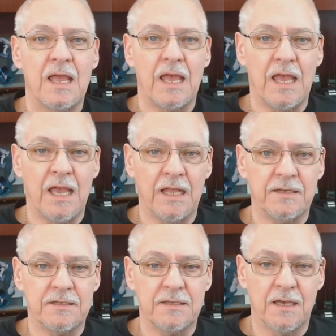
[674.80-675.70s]

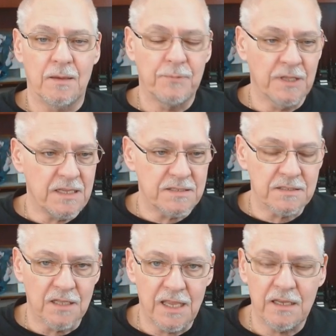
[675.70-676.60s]
And
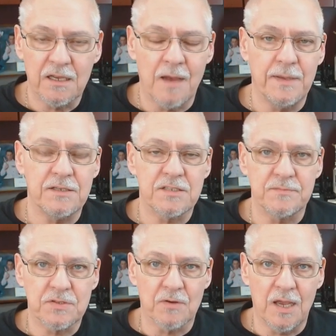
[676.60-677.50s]
please like, comment, and
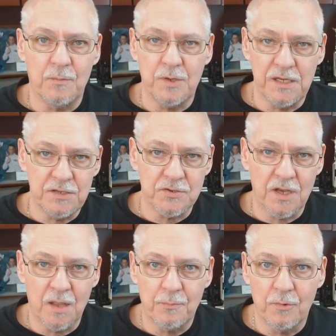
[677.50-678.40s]
subscribe. We need your
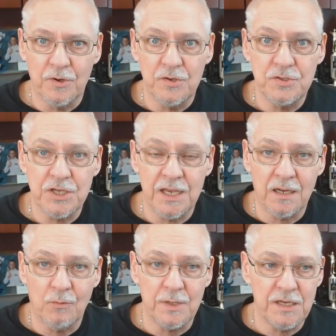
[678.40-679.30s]
help. We're a new
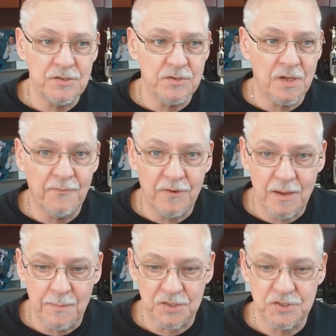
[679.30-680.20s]
channel. We need your help
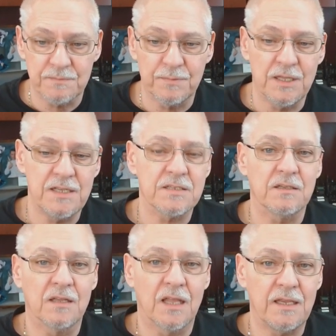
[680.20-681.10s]
very much. Please
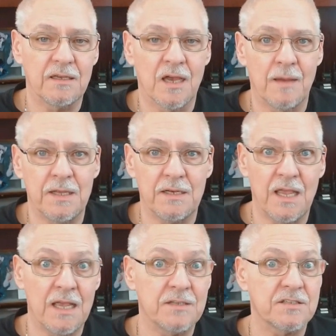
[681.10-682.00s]
like, comment,
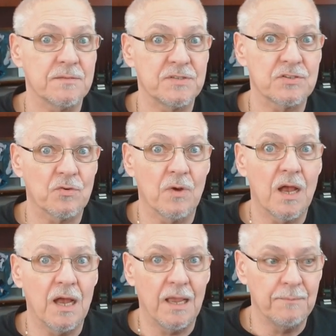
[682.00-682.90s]
and
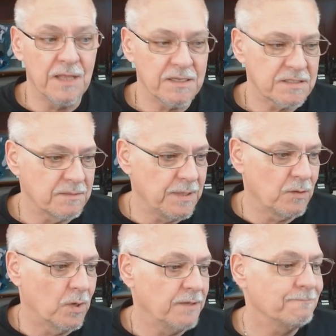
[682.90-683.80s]
subscribe. That's the
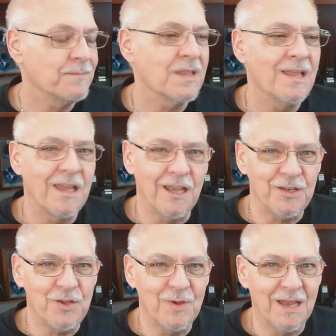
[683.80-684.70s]
big one.
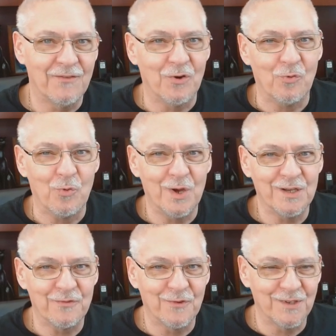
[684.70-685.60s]
And you have a
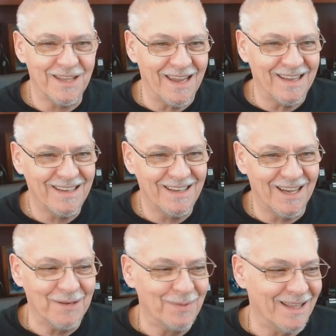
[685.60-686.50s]
wonderful day.
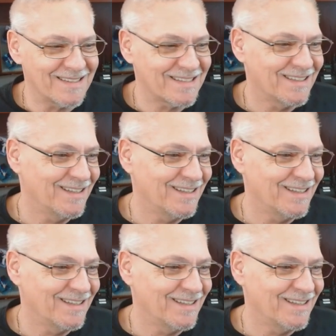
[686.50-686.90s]
God bless.